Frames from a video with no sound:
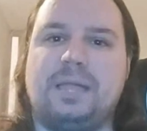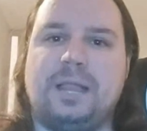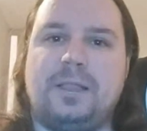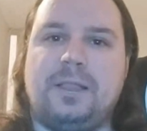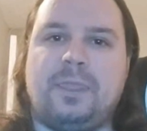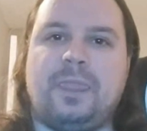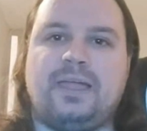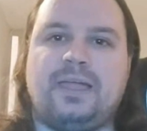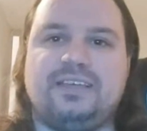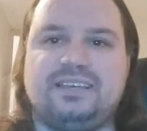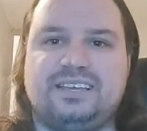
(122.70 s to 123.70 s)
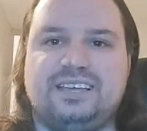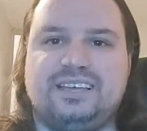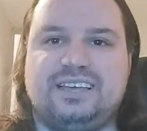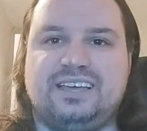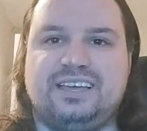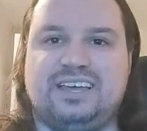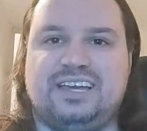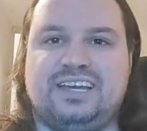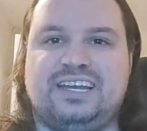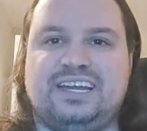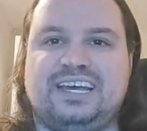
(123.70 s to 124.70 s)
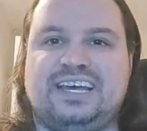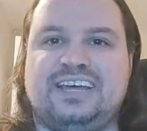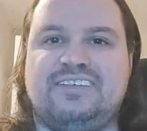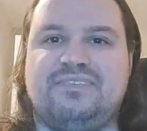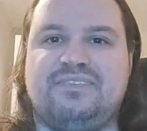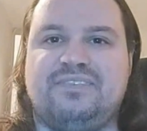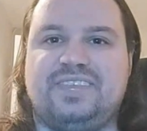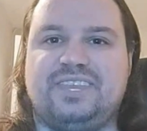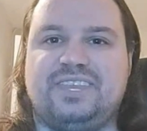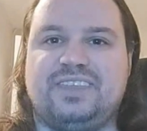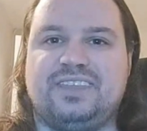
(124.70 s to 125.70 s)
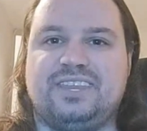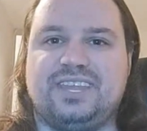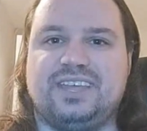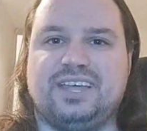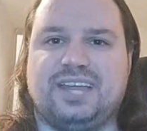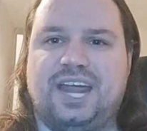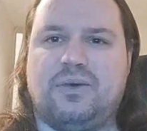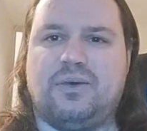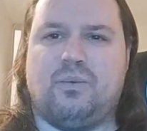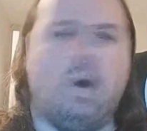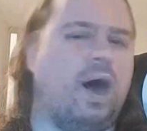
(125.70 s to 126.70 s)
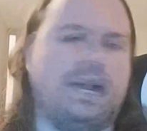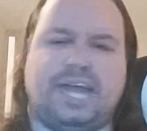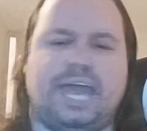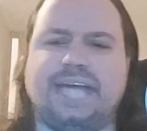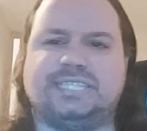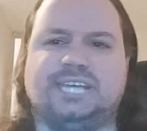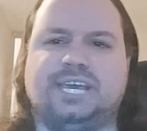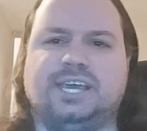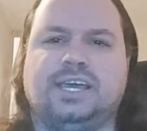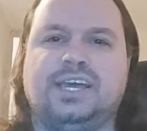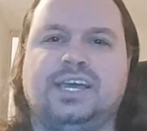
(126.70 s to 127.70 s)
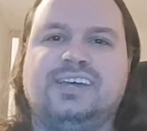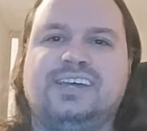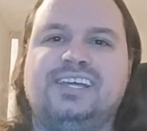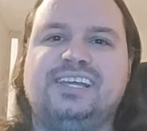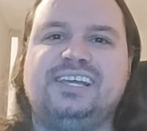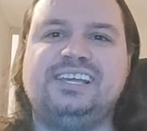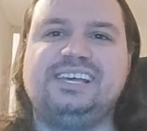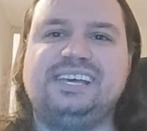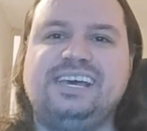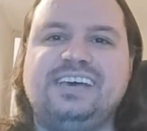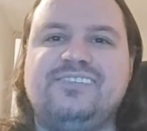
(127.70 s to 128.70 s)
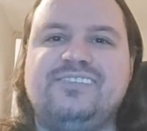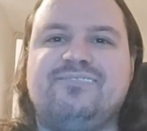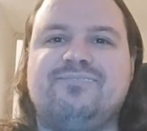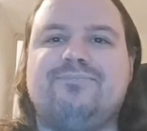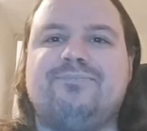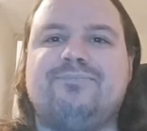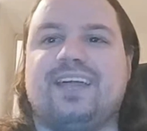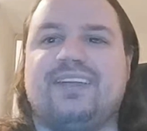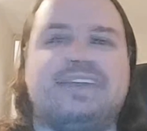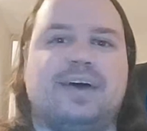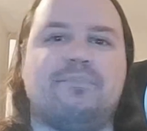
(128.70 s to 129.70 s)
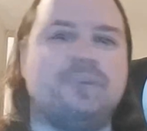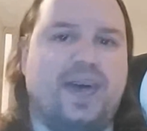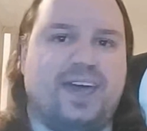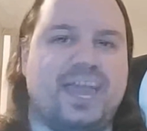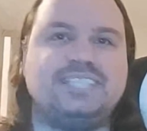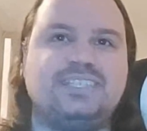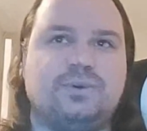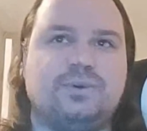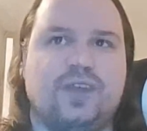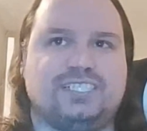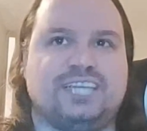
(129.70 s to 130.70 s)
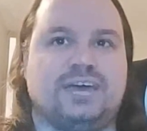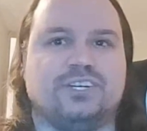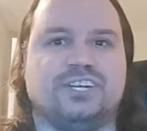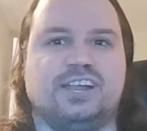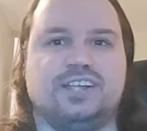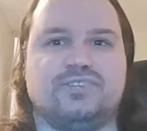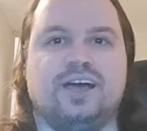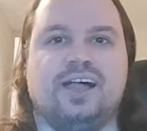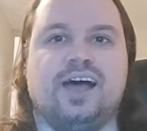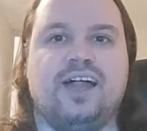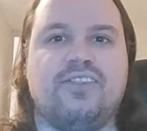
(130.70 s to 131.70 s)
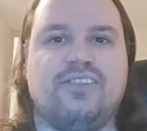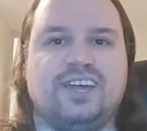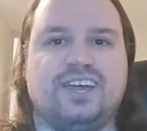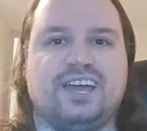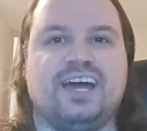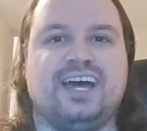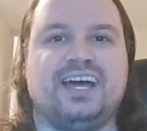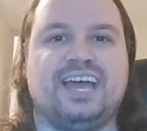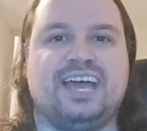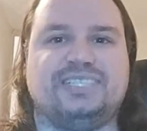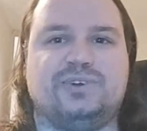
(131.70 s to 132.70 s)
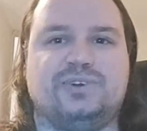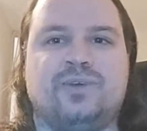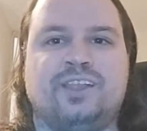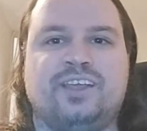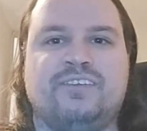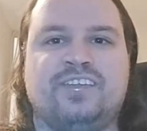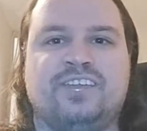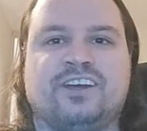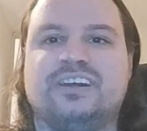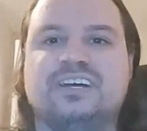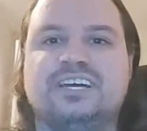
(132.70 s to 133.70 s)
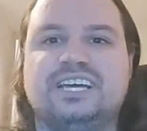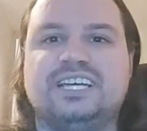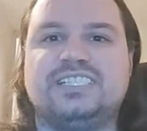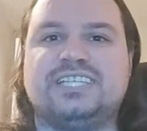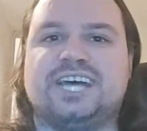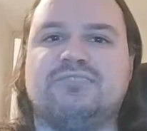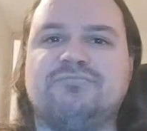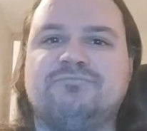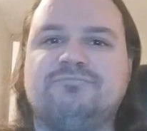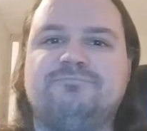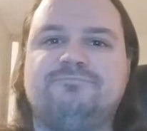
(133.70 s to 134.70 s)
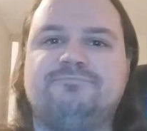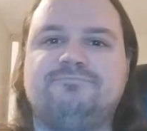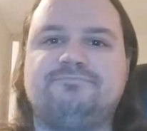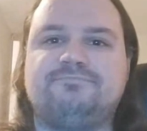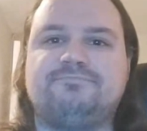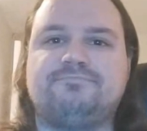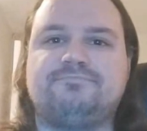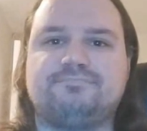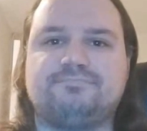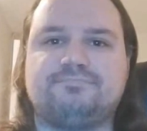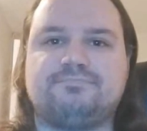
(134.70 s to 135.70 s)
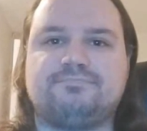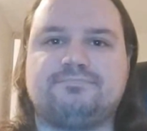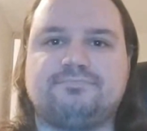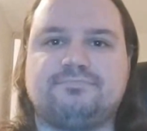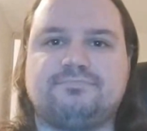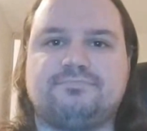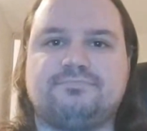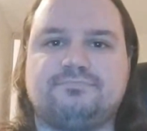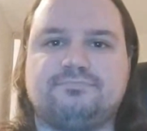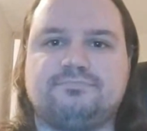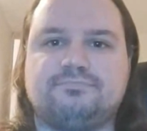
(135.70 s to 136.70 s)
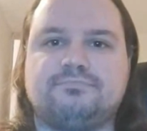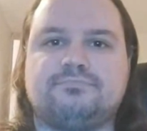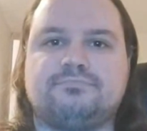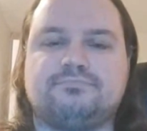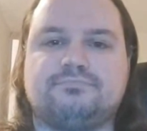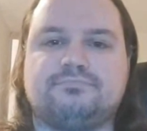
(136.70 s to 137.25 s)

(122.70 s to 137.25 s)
she is residing, um, this living facility for the elderly does not permit for long term stay, and that is why he cannot go back to living with his mom. Now,